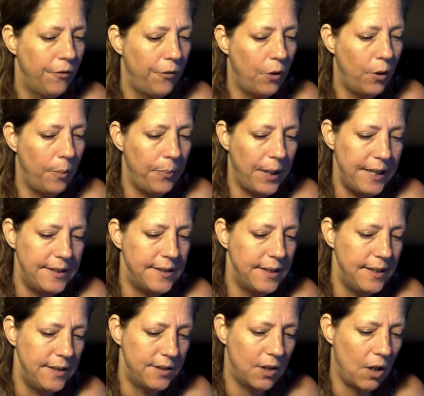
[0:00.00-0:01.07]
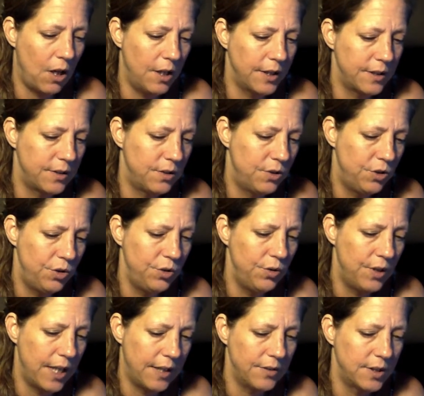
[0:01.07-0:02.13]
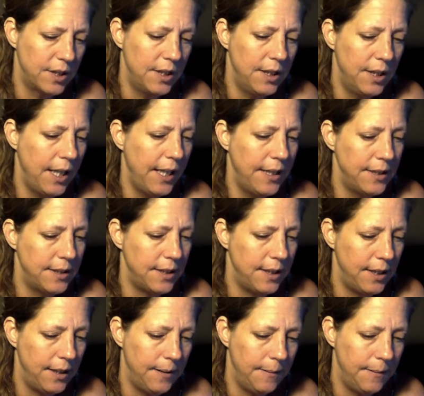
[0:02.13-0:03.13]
for Pisces, August 2018.